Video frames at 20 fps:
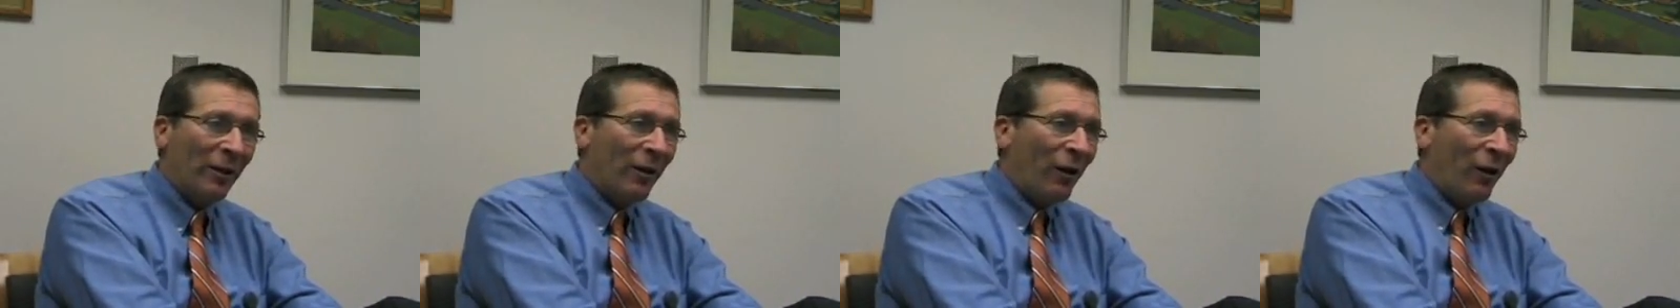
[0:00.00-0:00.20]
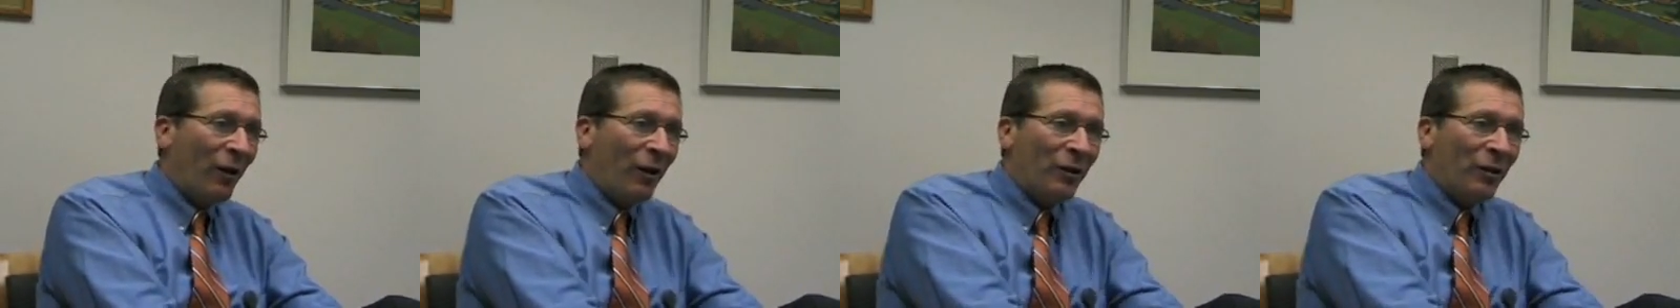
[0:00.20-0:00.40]

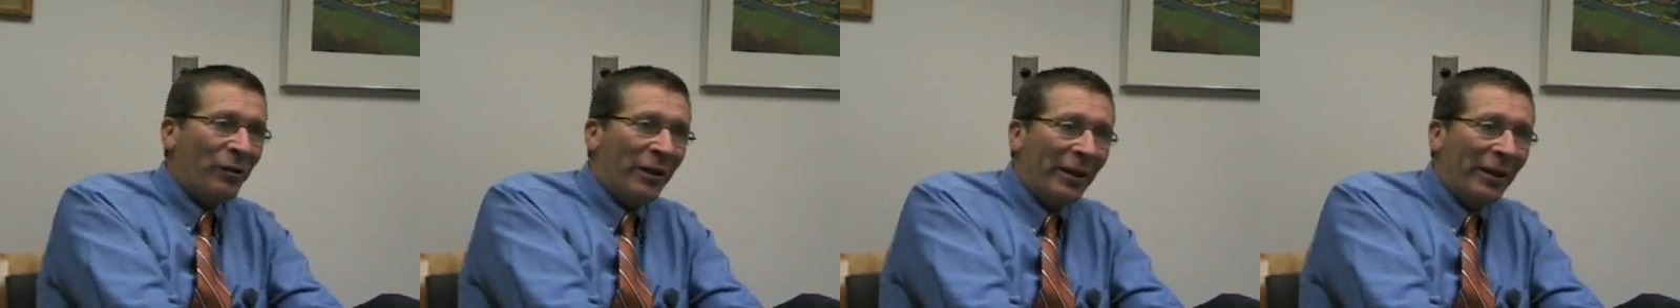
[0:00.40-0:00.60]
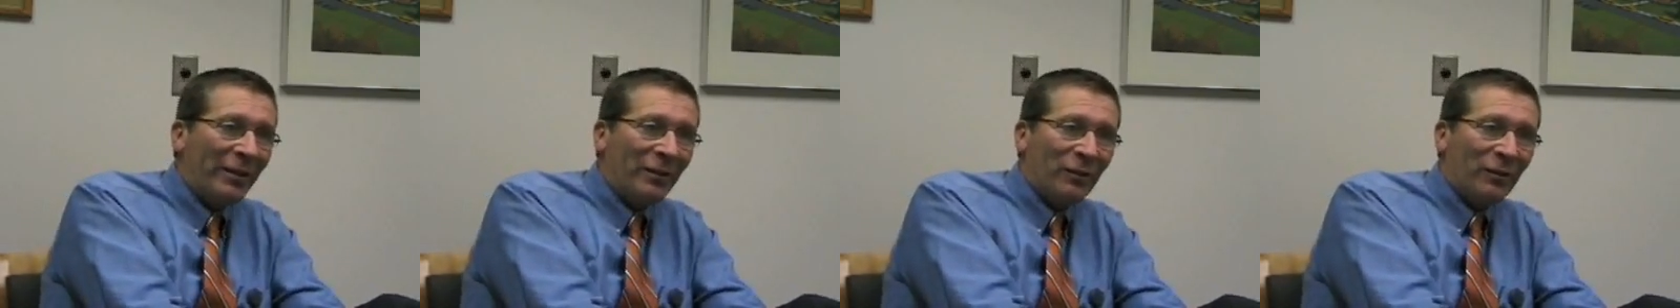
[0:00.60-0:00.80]
but
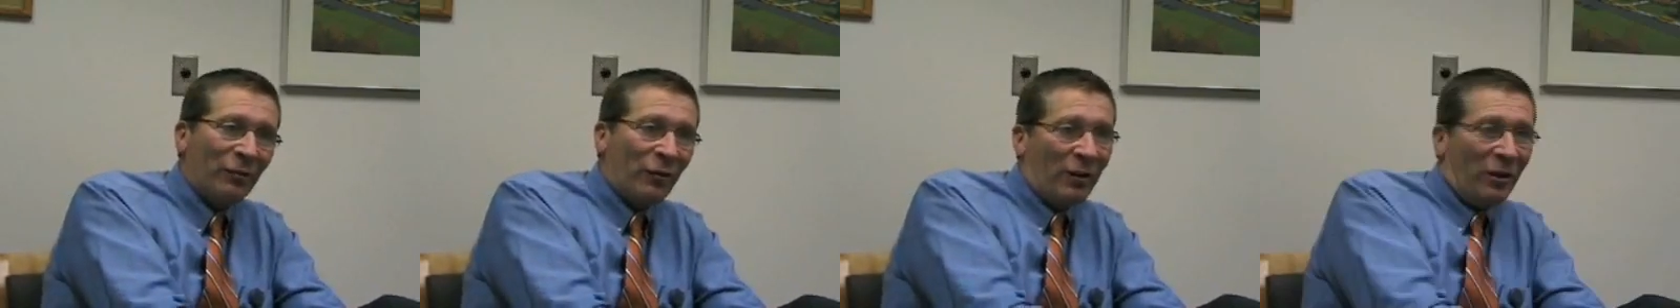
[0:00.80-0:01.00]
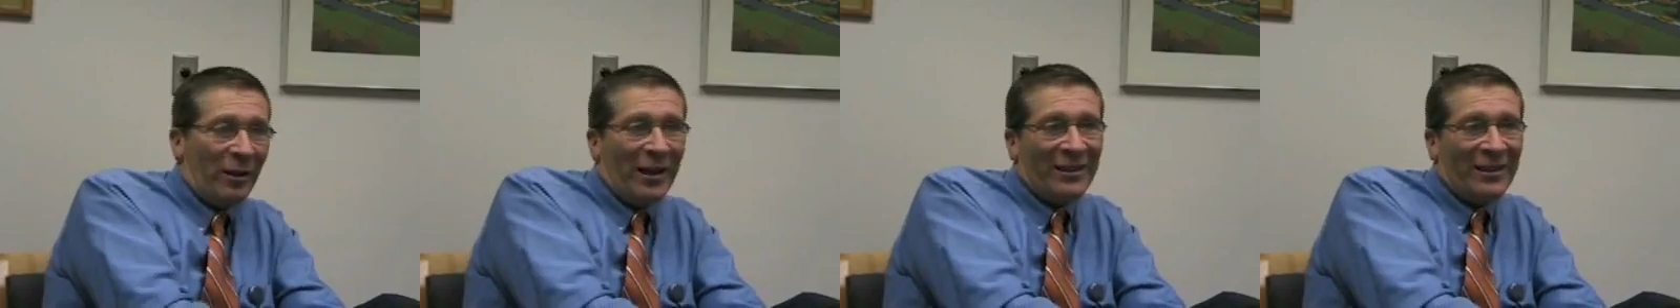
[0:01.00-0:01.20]
all it
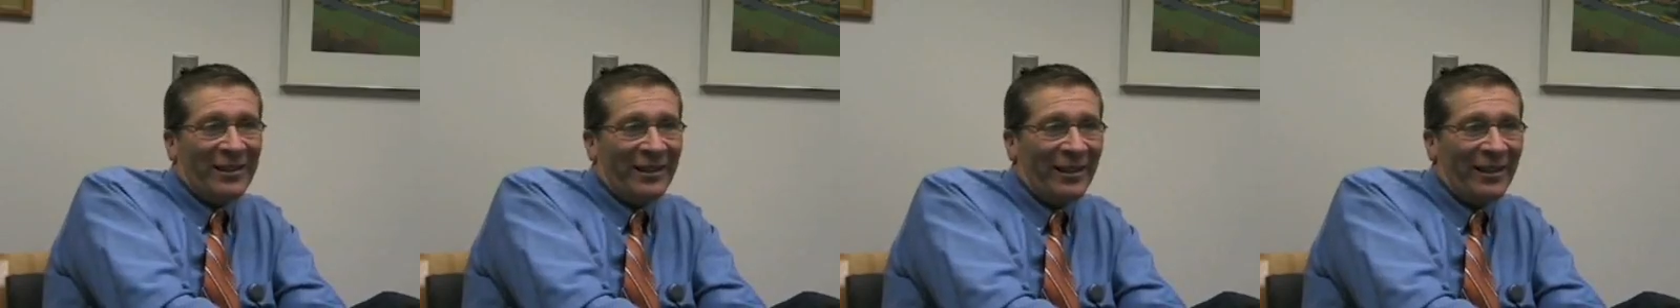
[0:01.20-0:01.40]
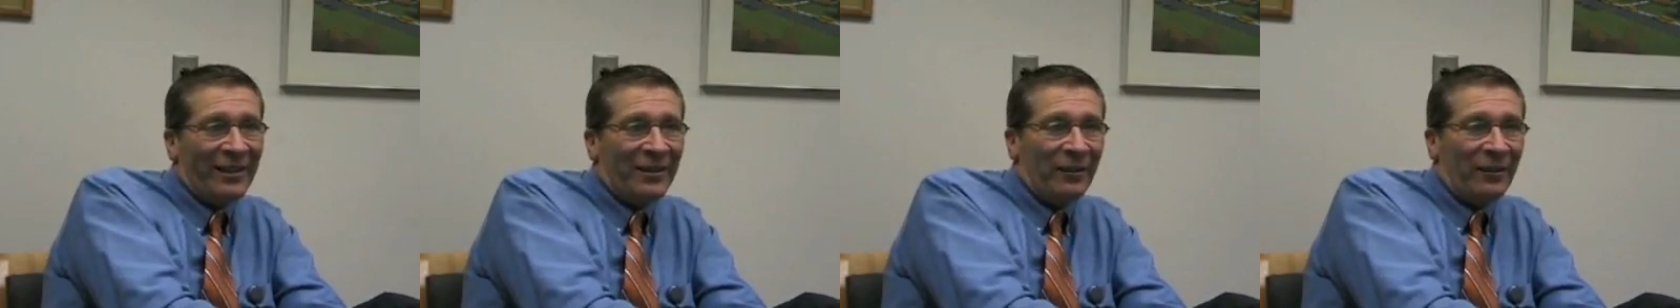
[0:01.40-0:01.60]
takes is for the
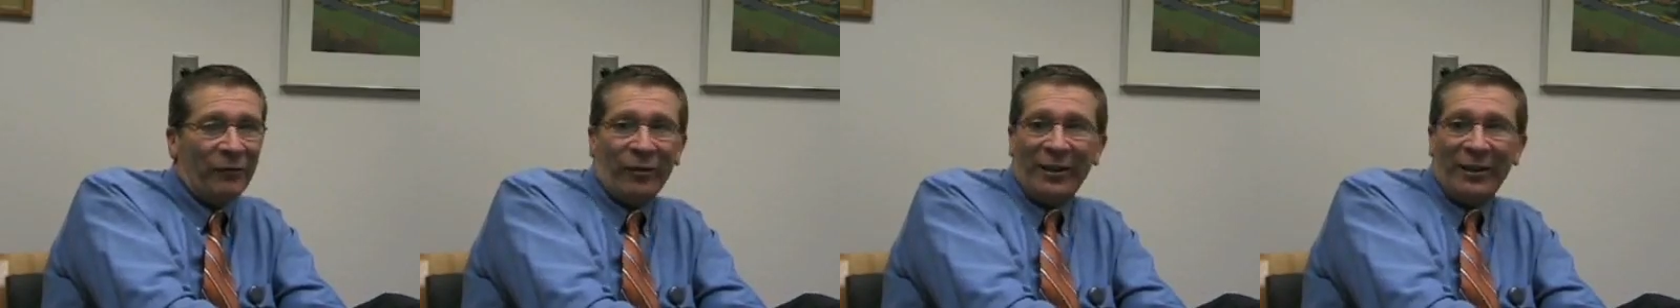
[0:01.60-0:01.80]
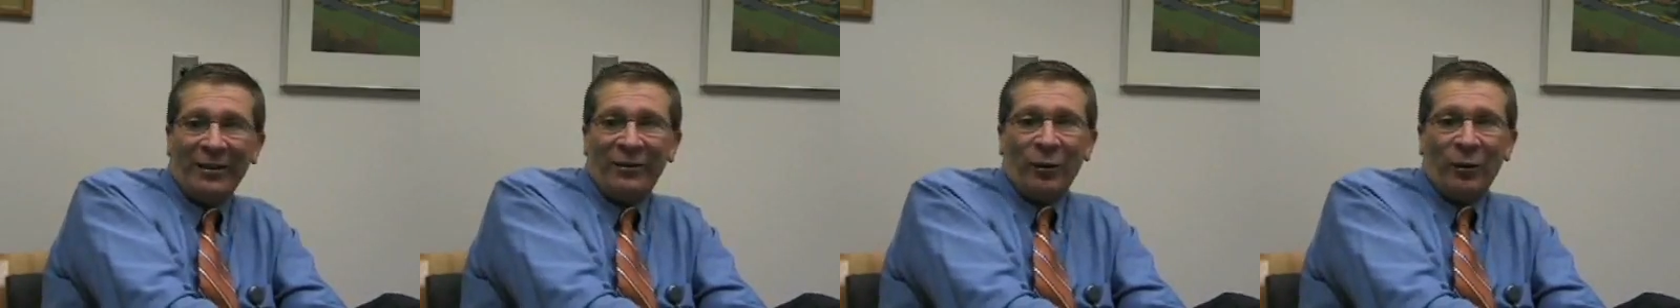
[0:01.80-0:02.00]
last
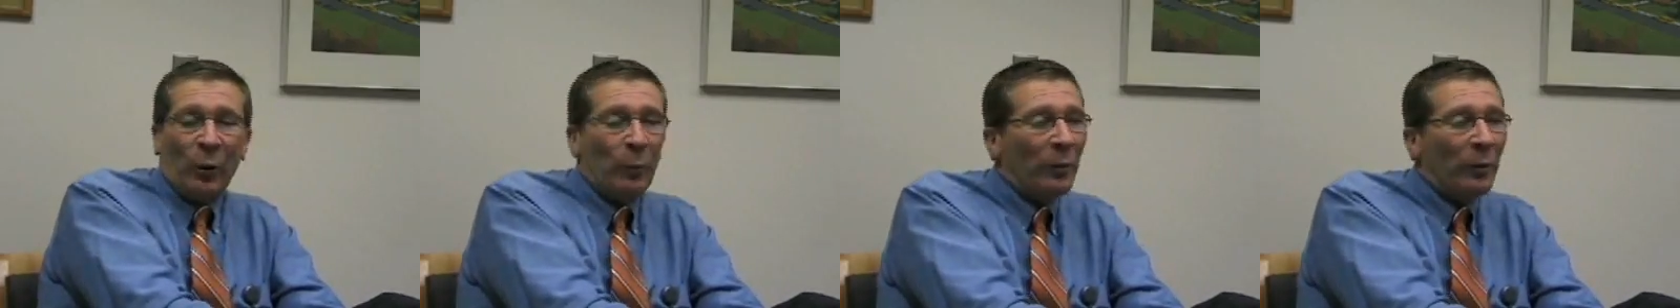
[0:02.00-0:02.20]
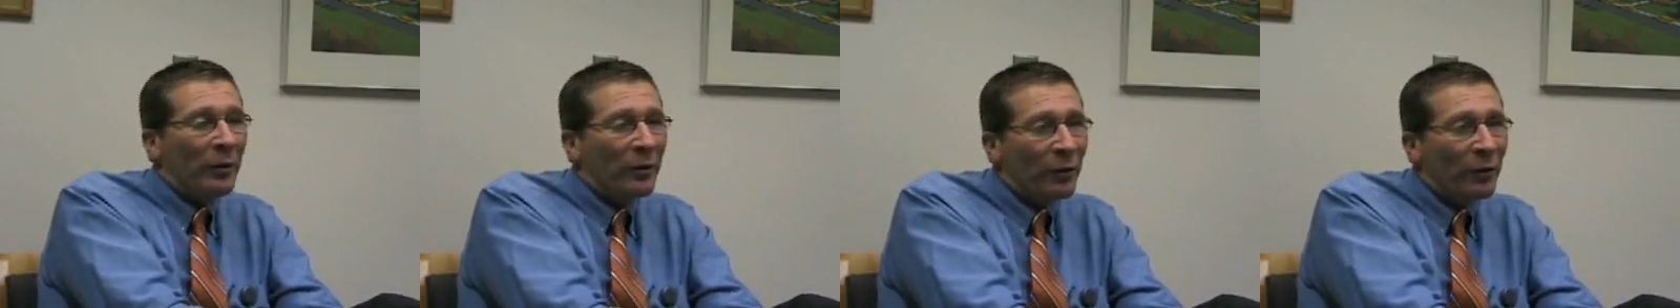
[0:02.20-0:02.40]
kid to
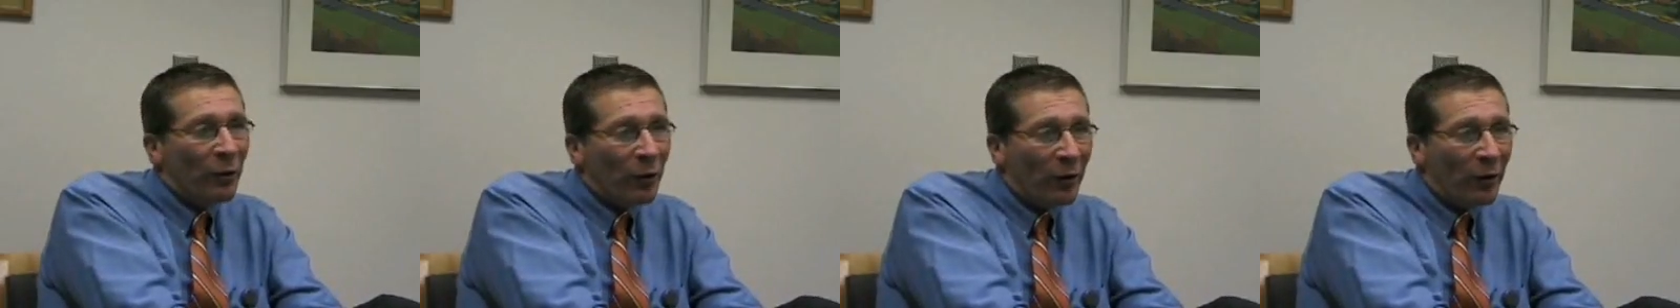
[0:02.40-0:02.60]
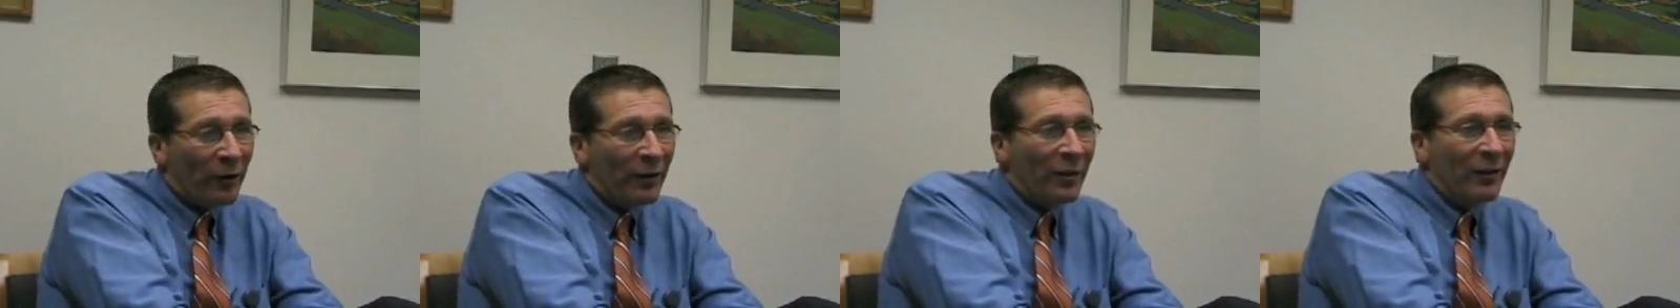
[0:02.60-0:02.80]
forget to open
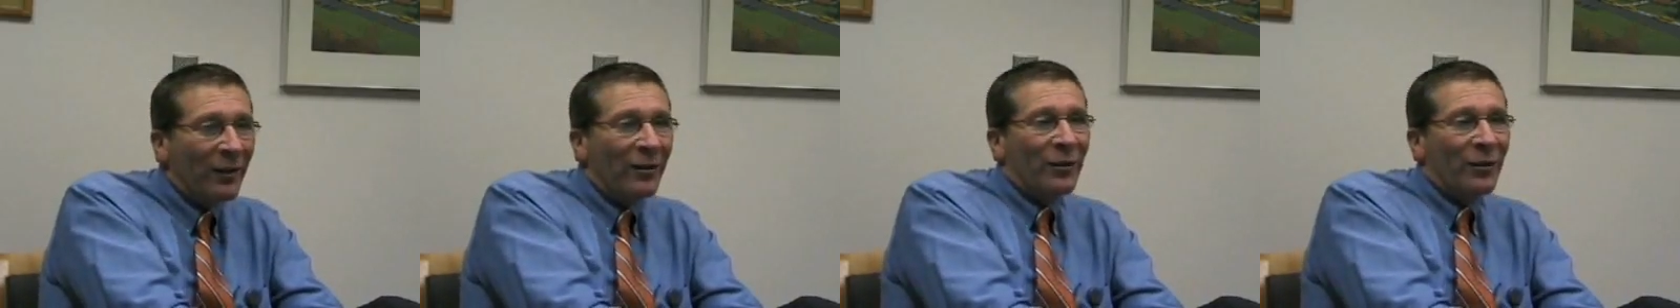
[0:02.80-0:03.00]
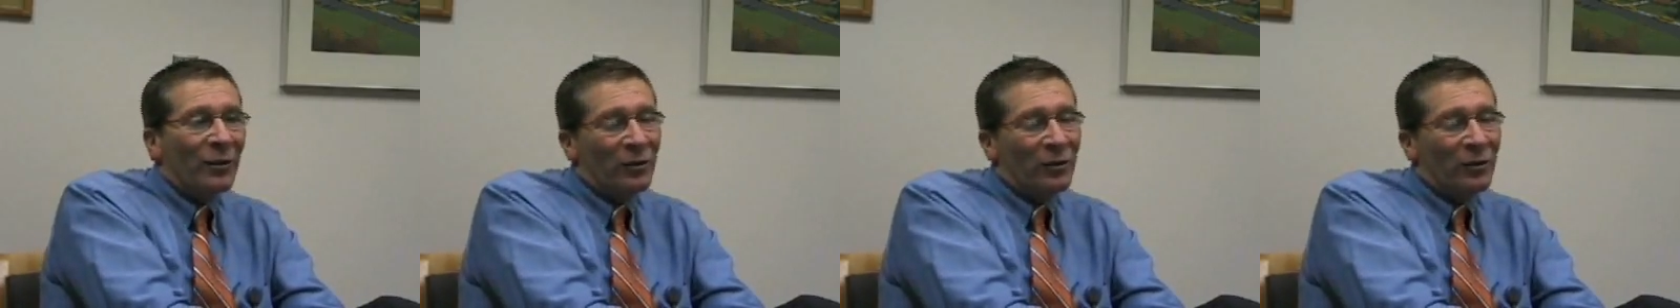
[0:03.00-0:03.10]
the door.